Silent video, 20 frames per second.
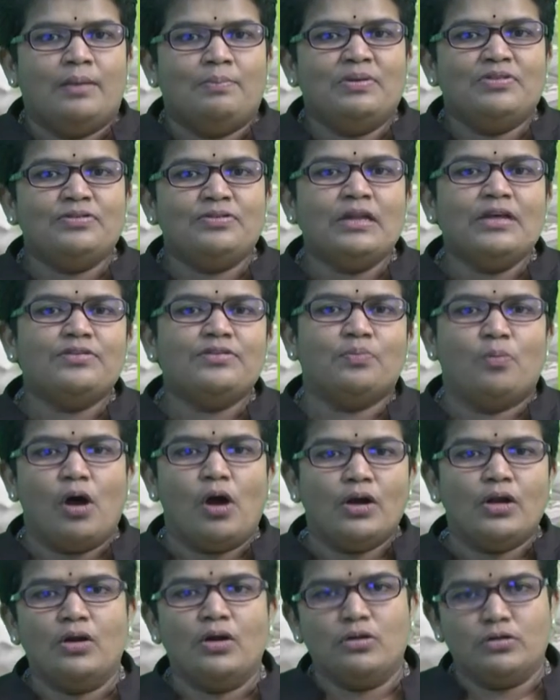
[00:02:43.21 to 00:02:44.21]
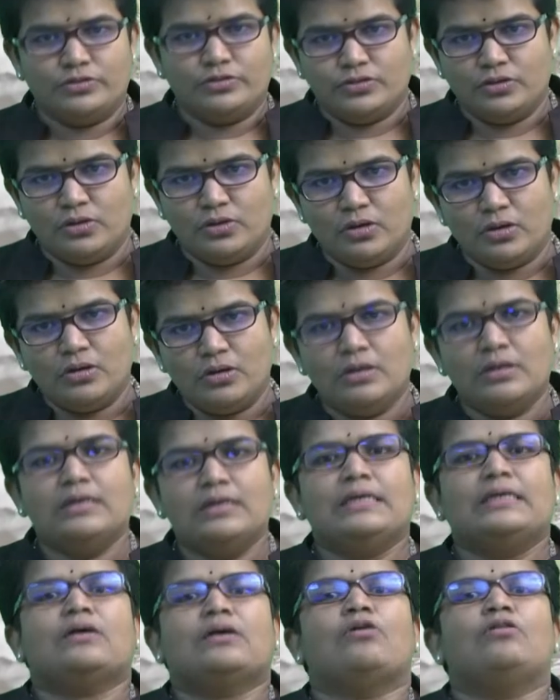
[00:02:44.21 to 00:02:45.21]
Business model also
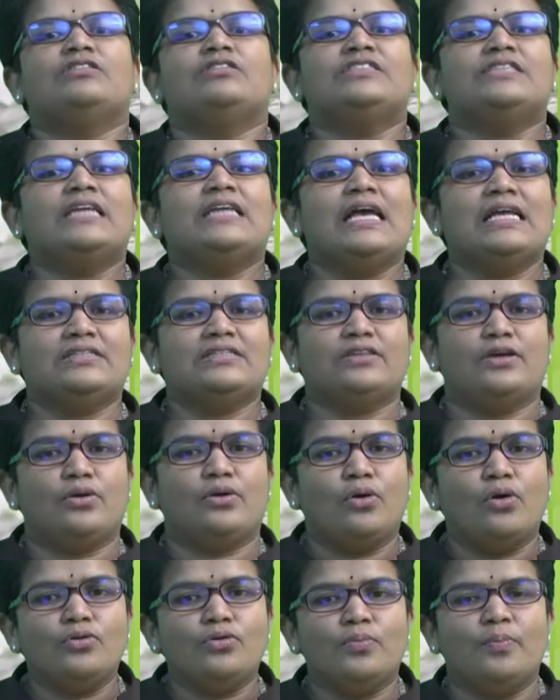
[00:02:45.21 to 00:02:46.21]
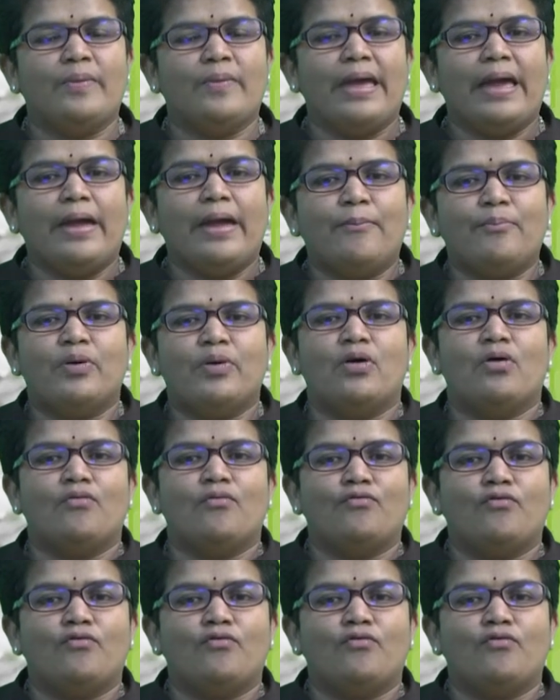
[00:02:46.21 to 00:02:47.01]
considered as a roadmap